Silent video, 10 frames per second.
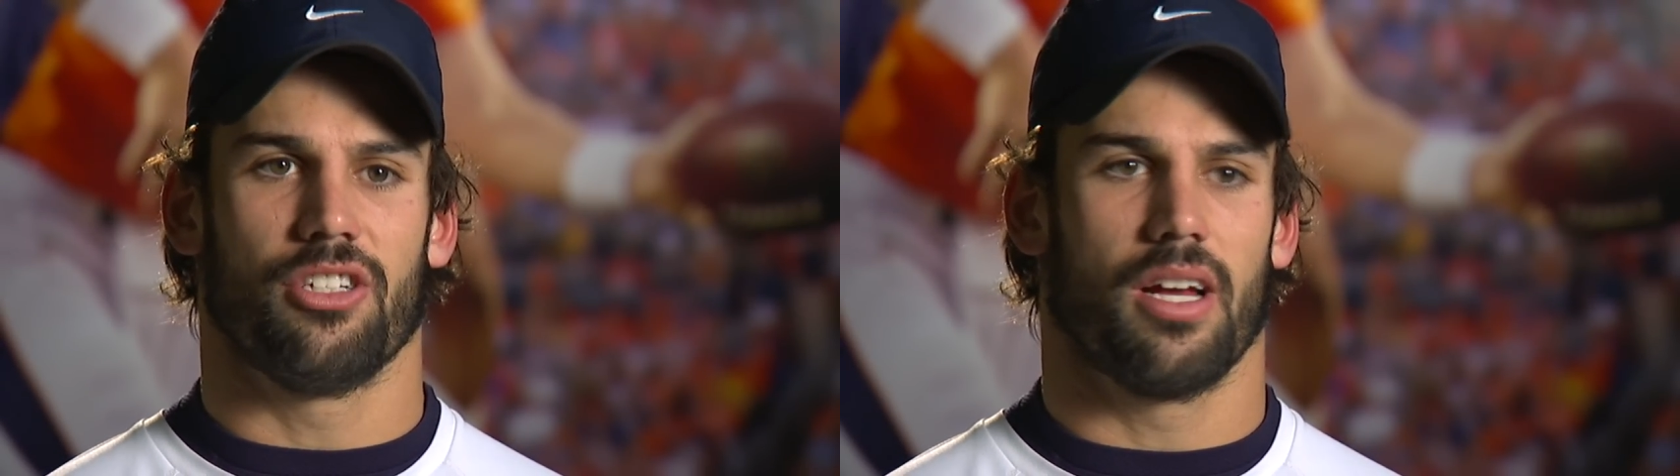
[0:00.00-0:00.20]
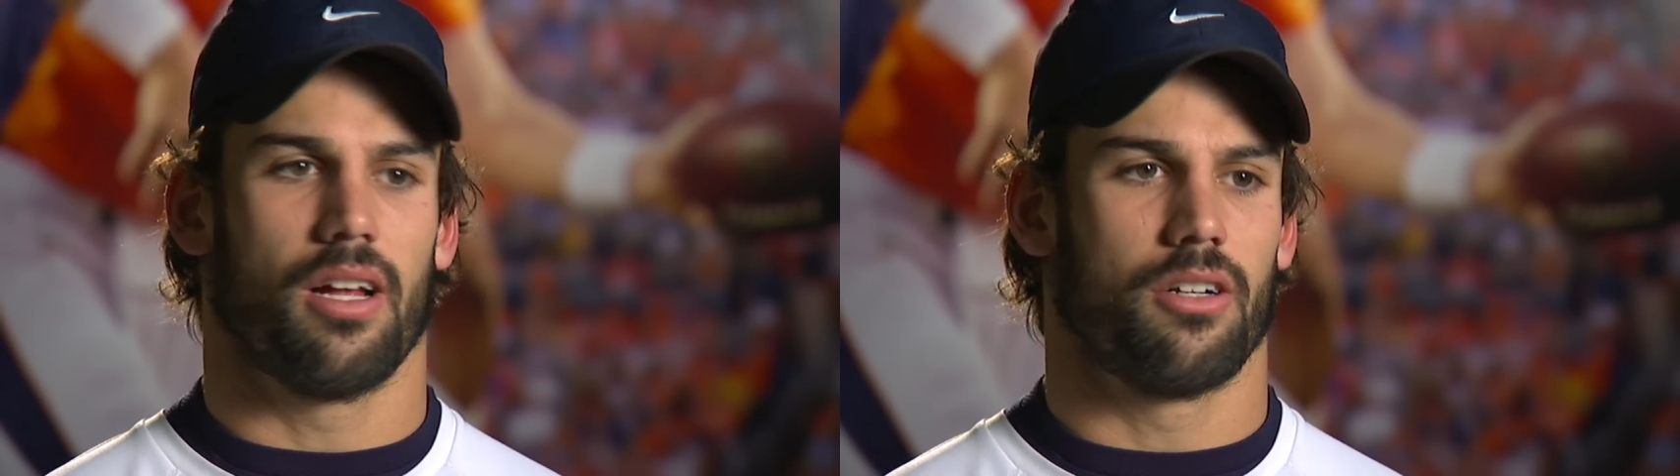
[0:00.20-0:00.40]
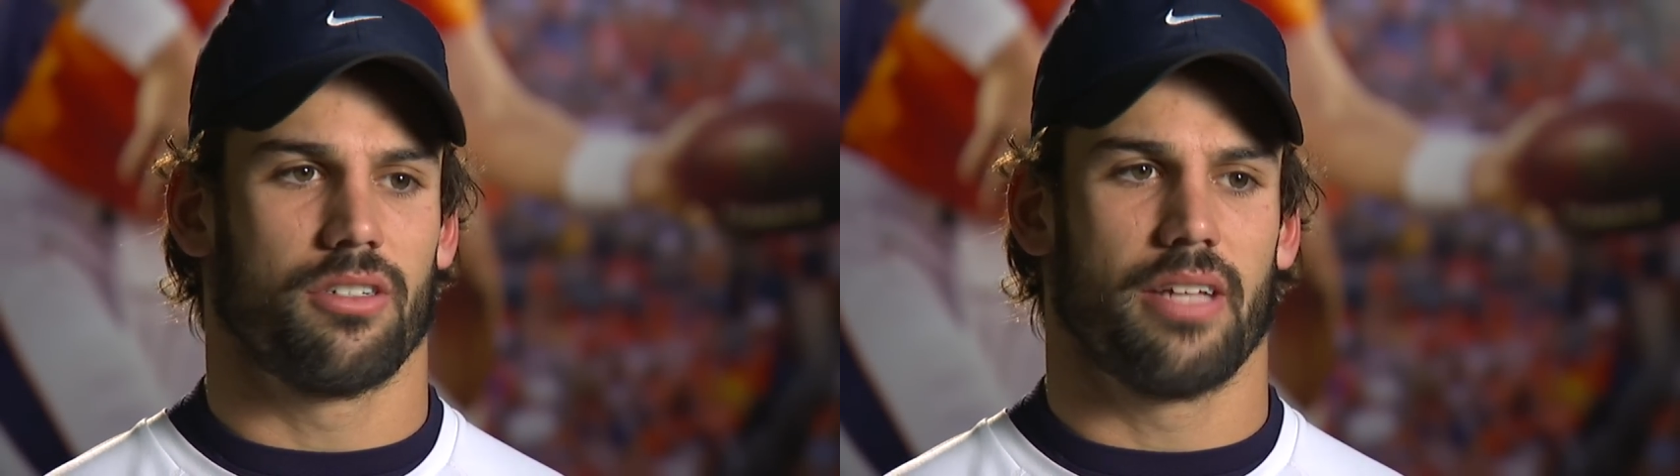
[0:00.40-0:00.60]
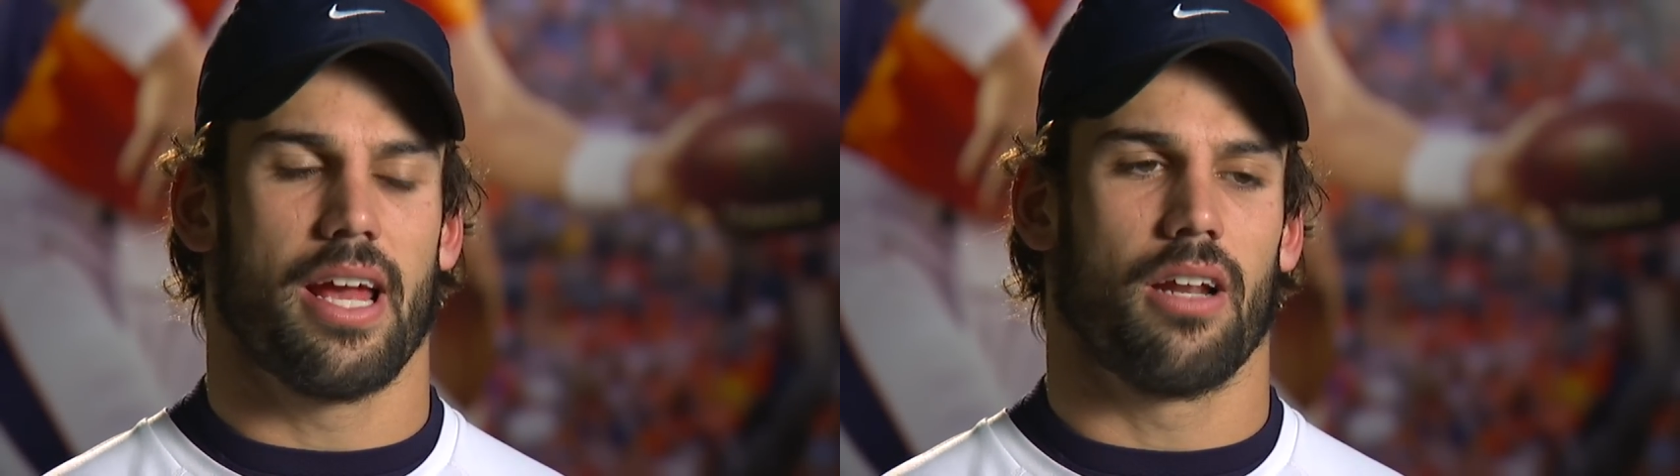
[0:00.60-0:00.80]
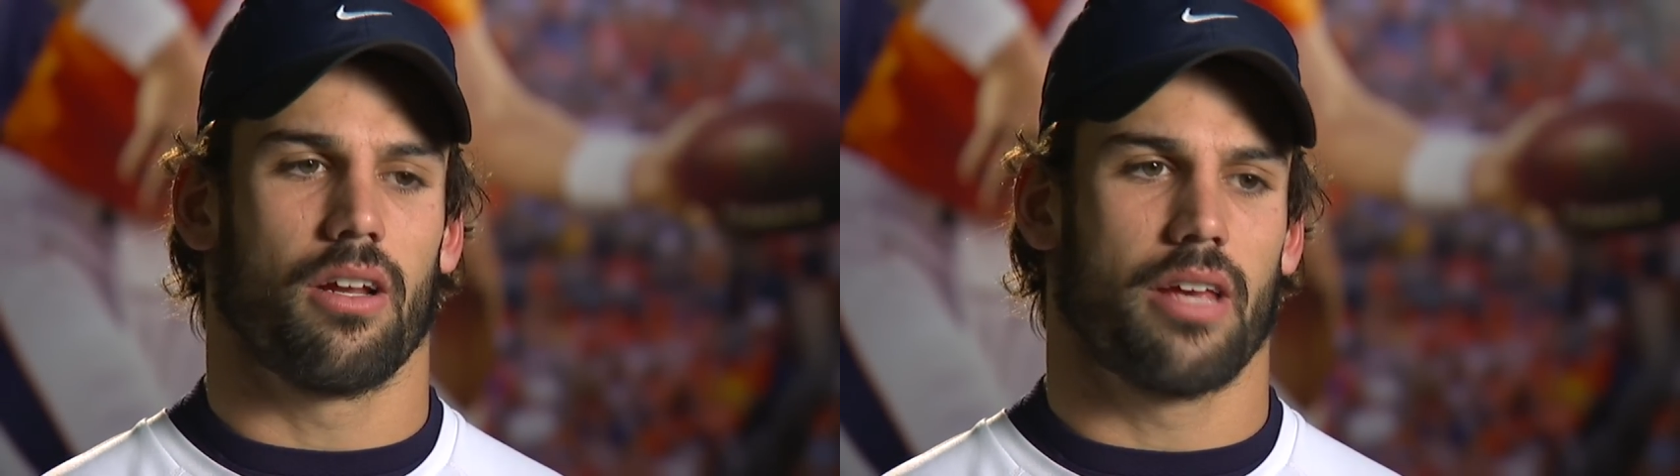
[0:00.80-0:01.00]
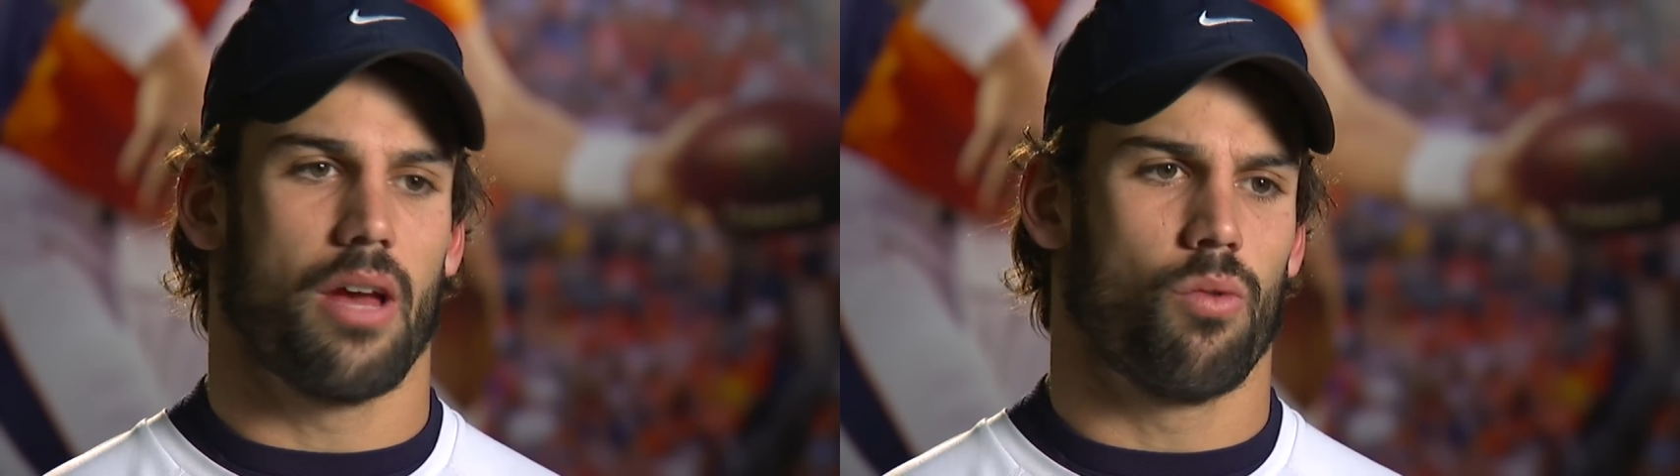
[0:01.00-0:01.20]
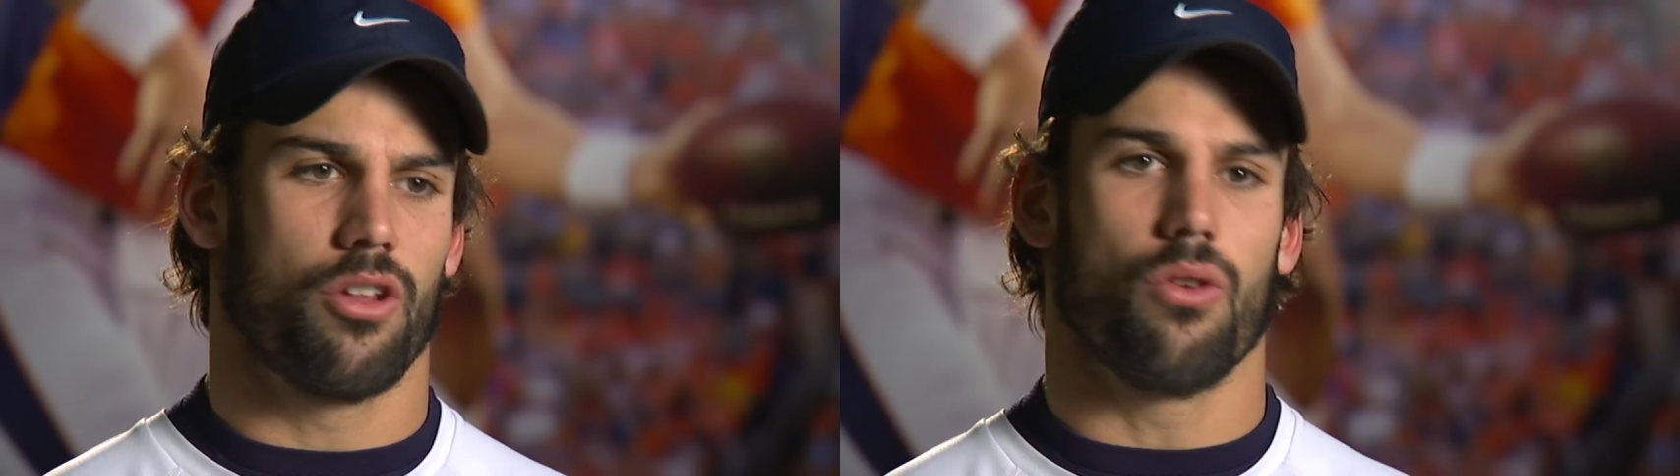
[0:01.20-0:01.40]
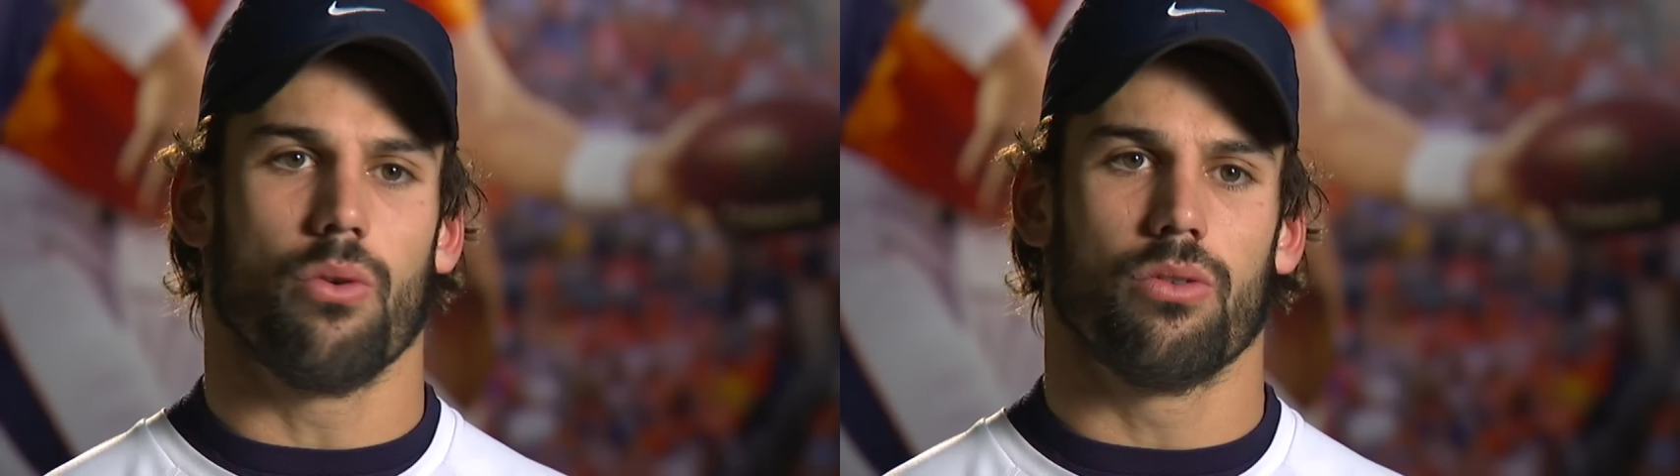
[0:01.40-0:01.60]
You gotta understand, okay, what do
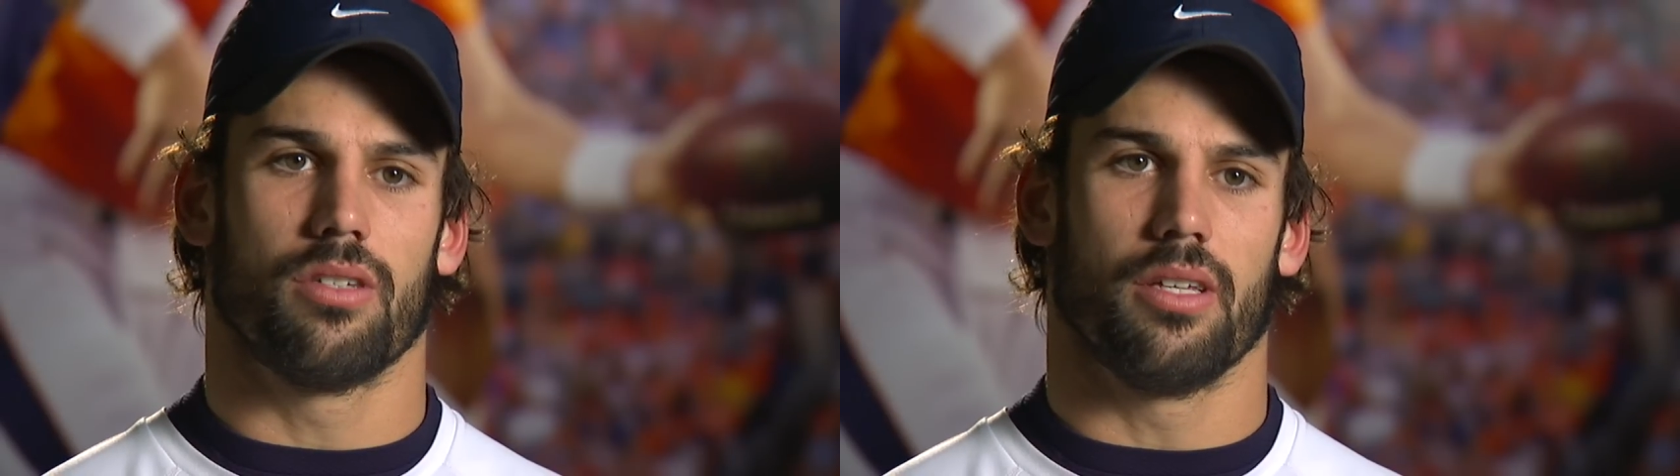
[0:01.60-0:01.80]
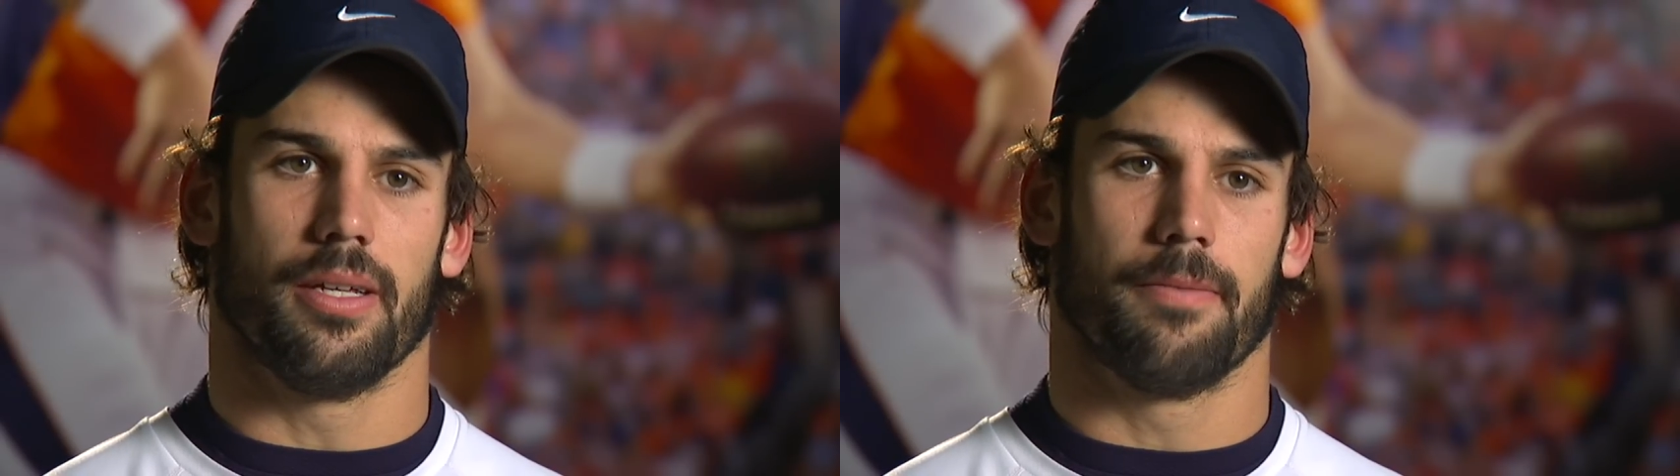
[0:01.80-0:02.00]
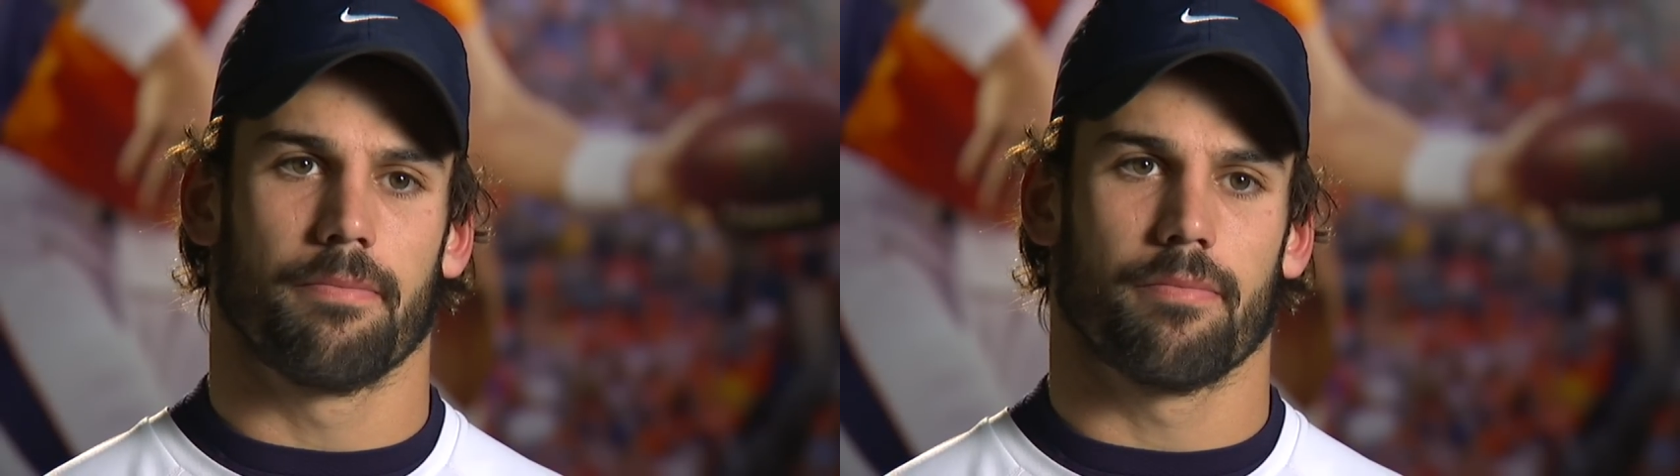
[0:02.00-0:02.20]
you see